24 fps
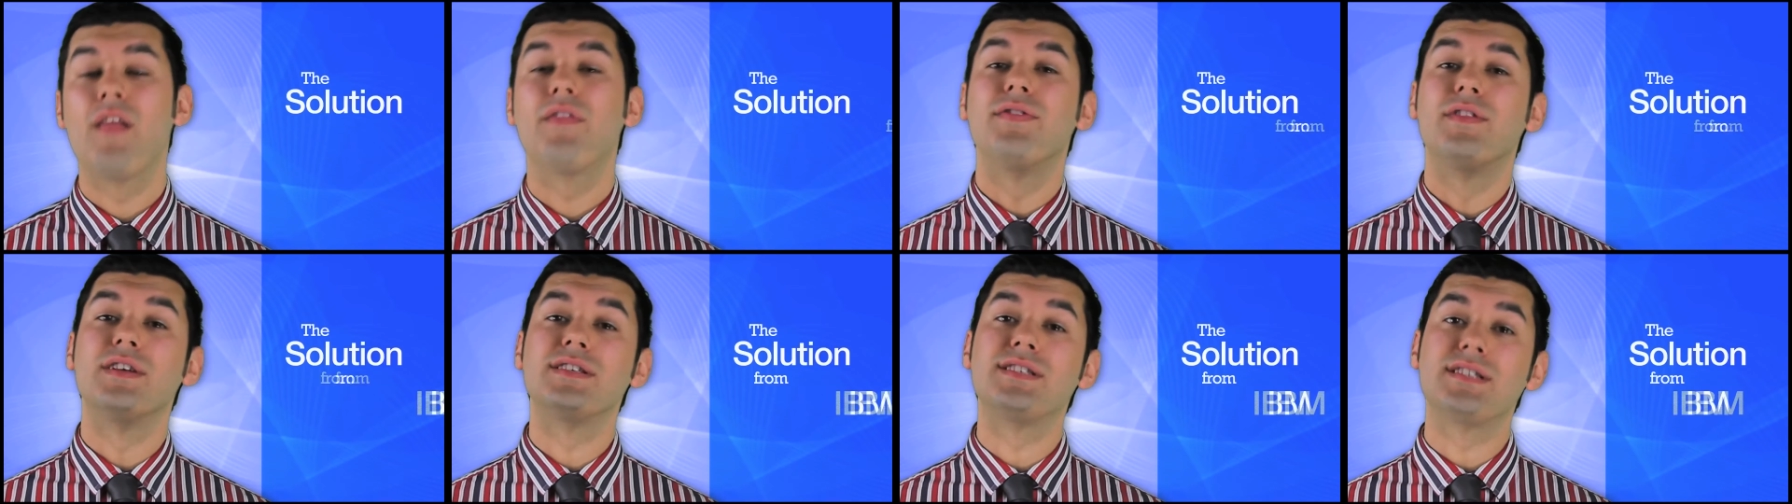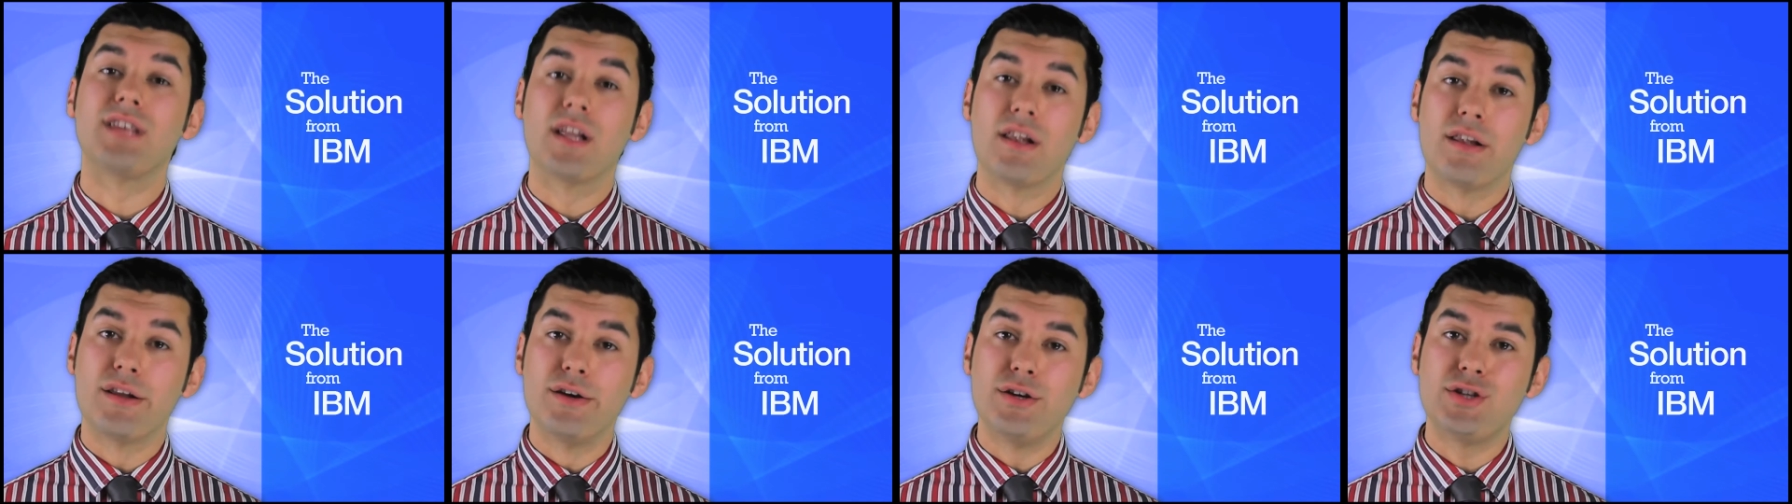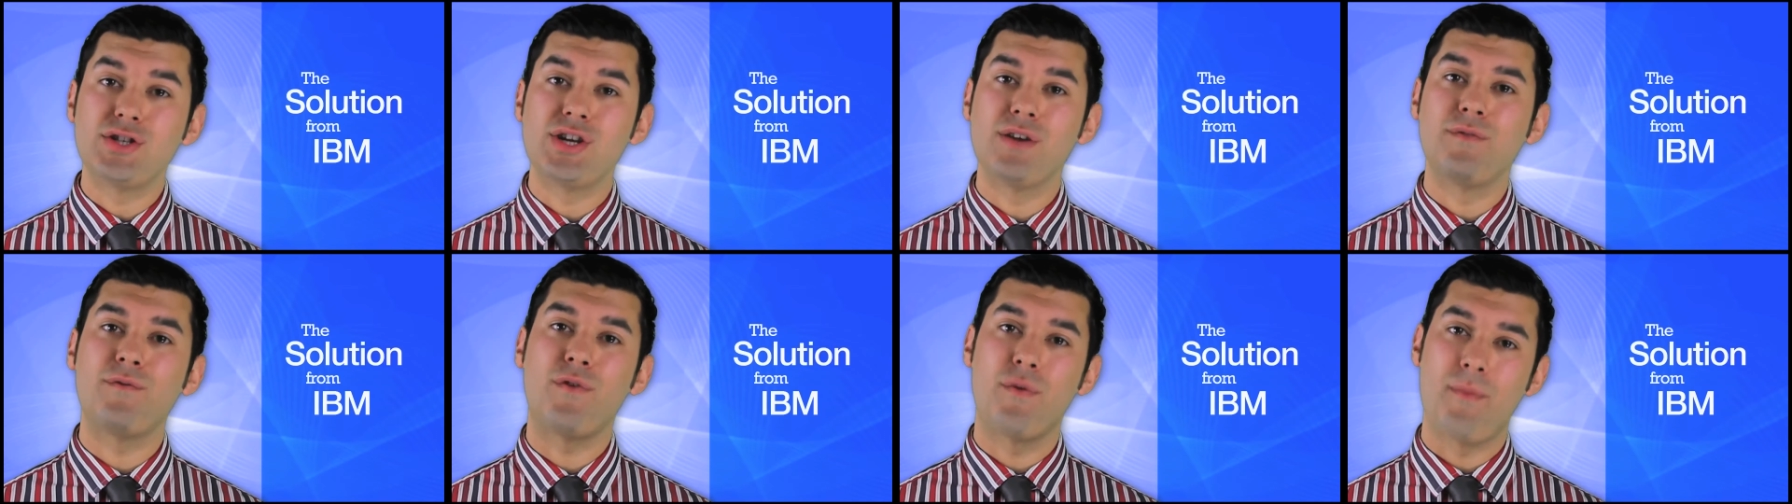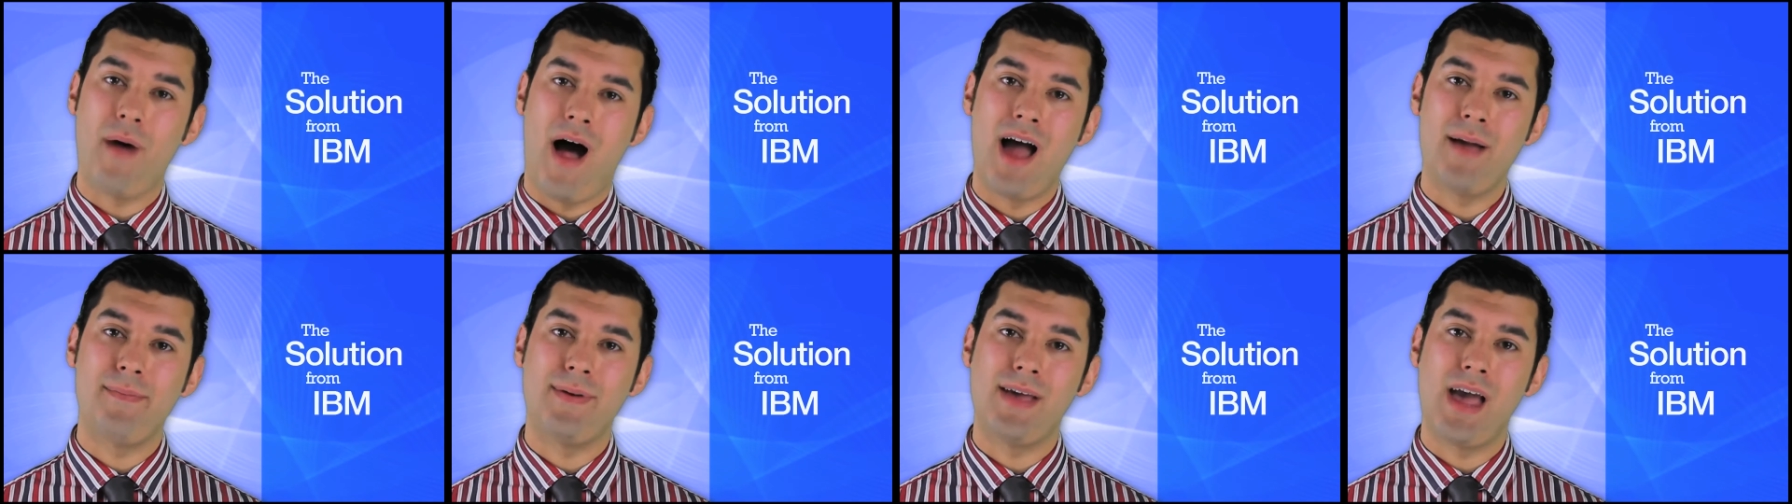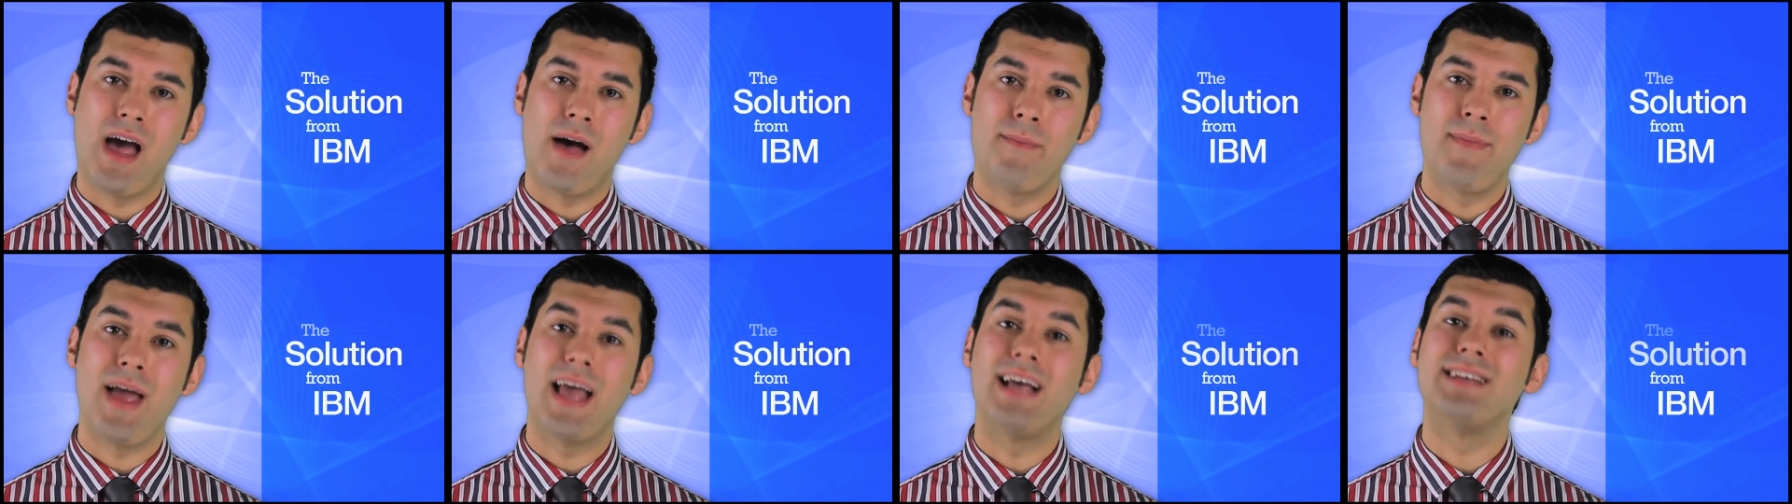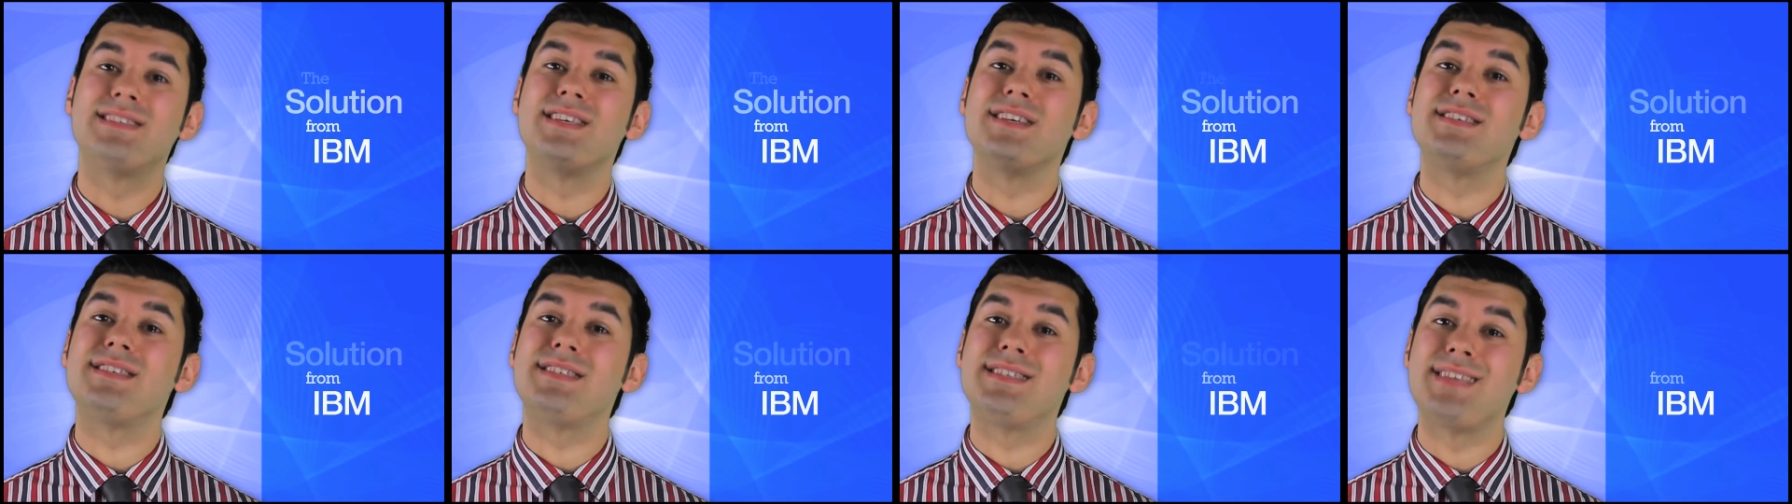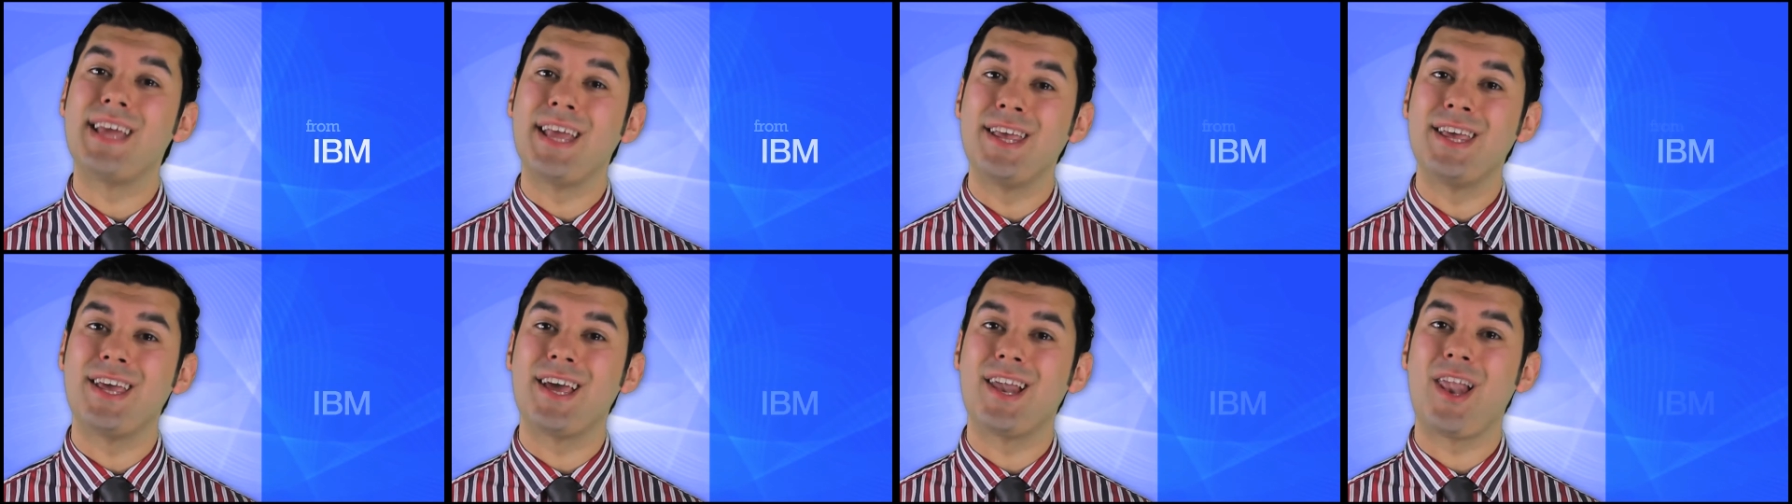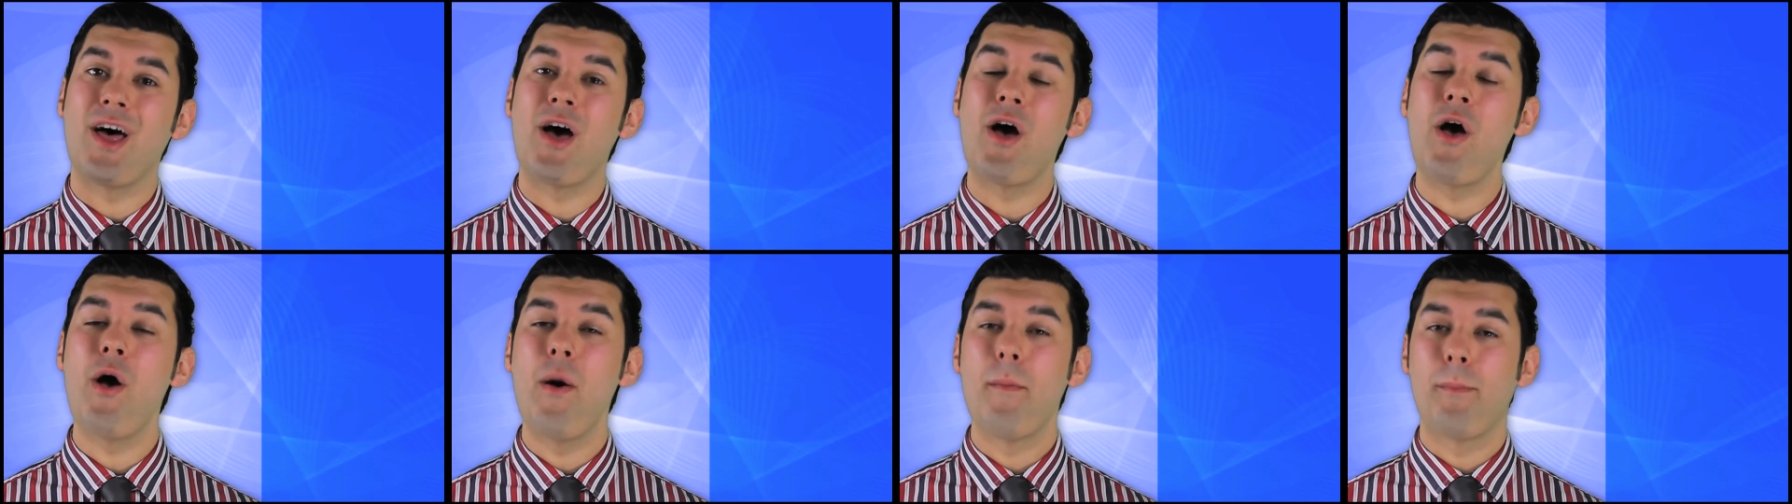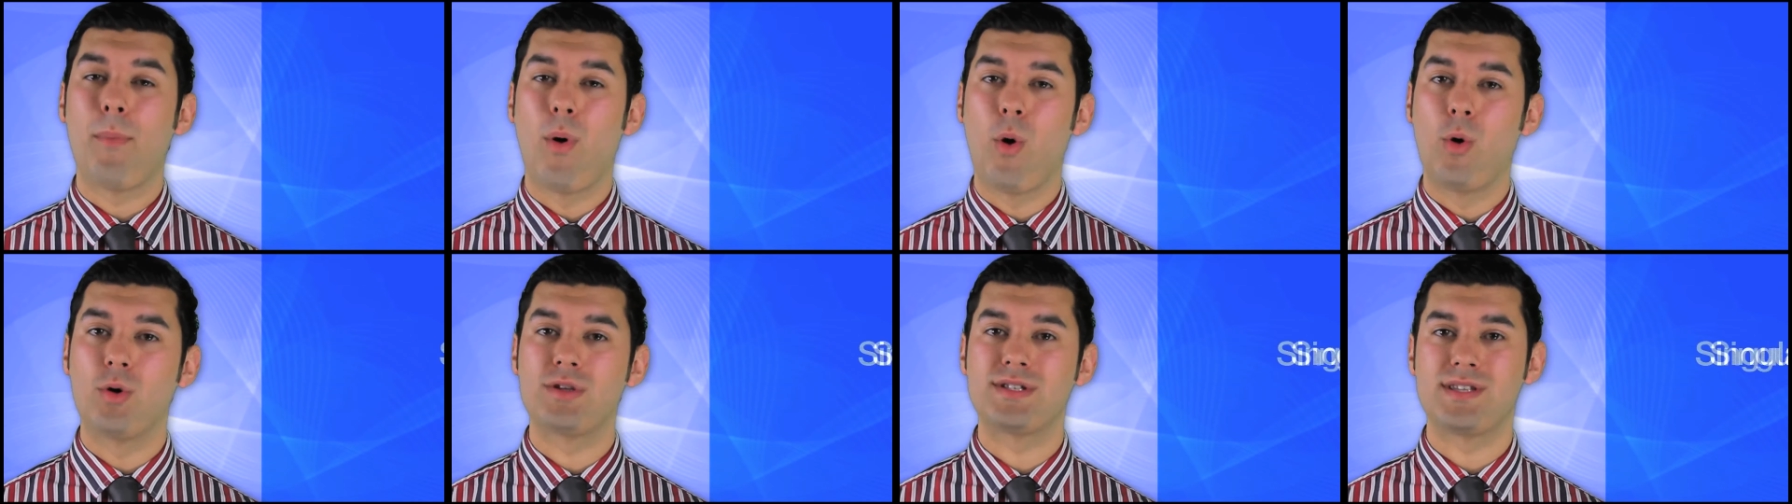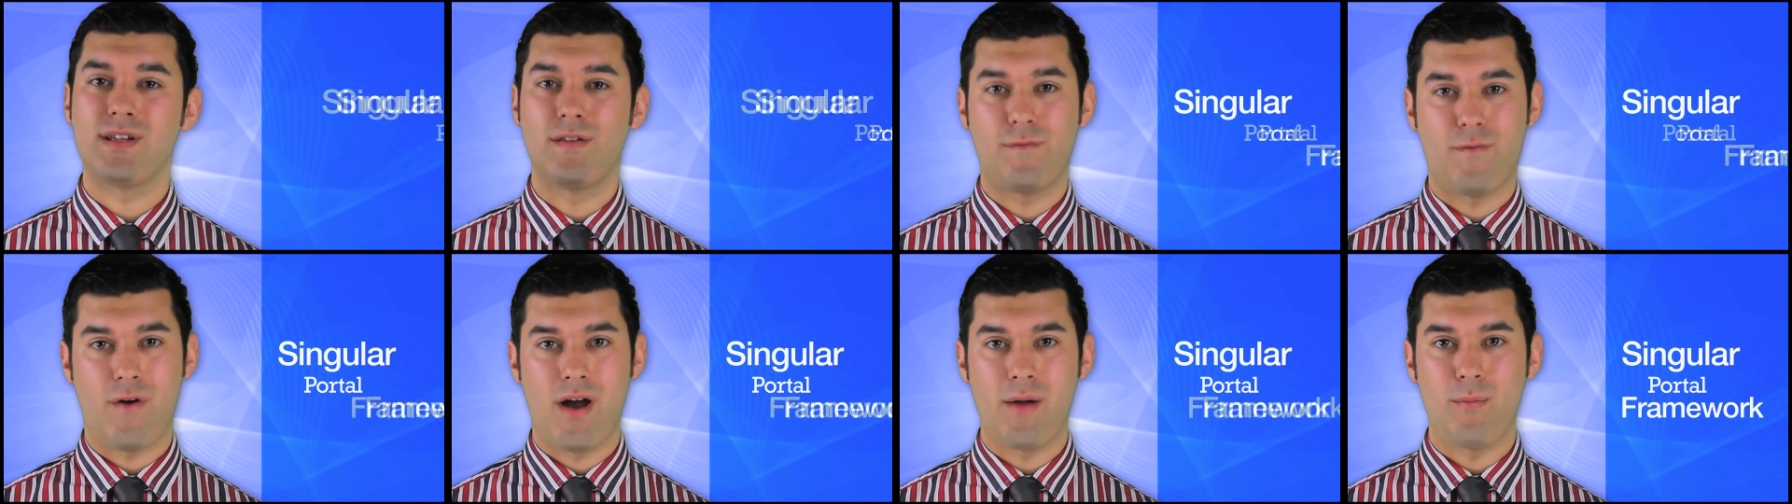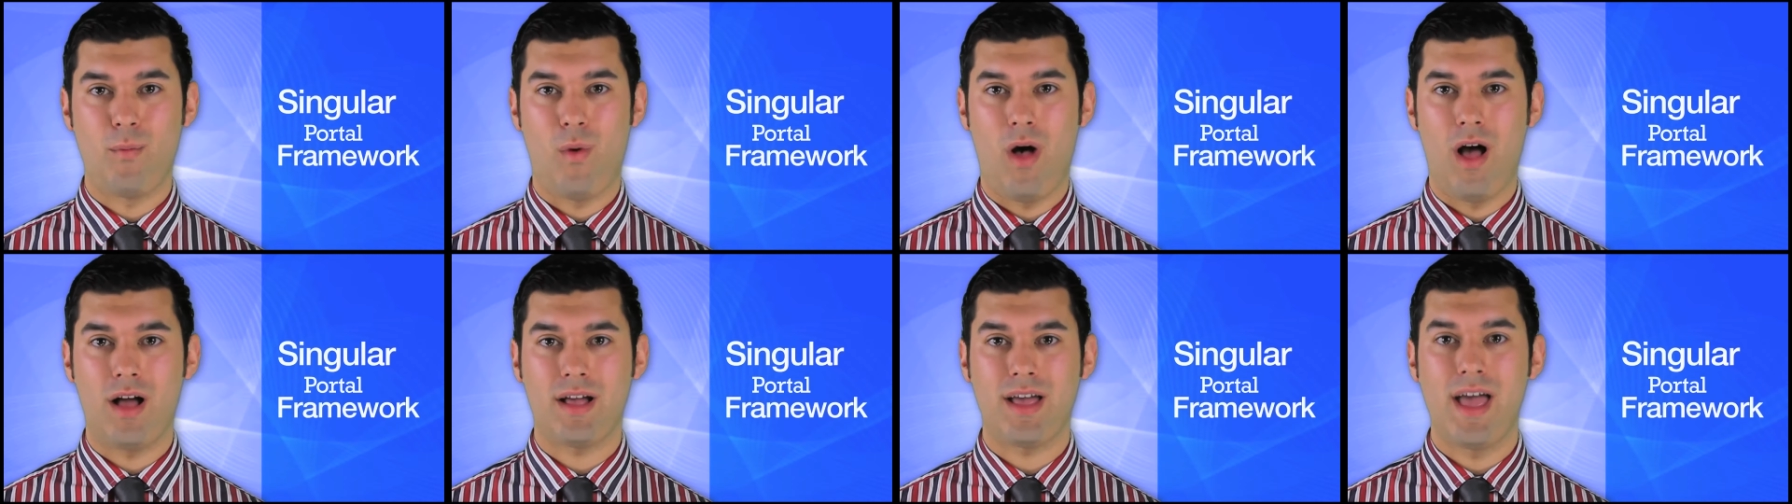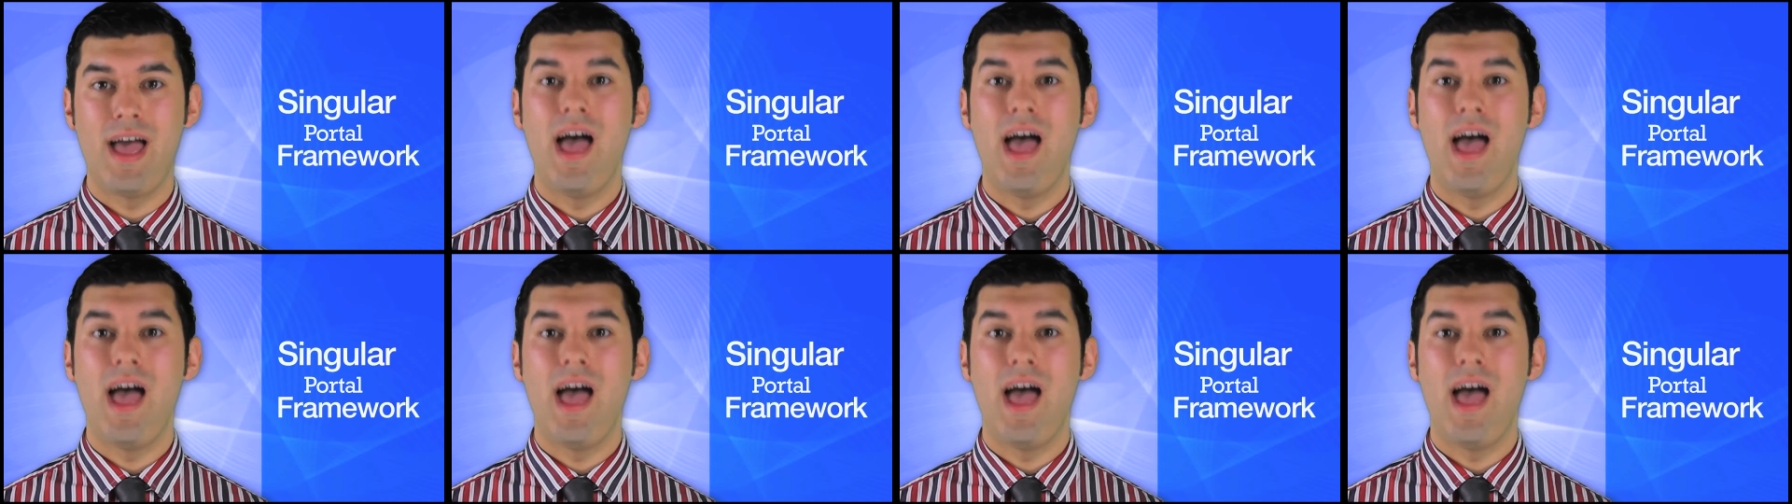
The solution from IBM is a singular portal framework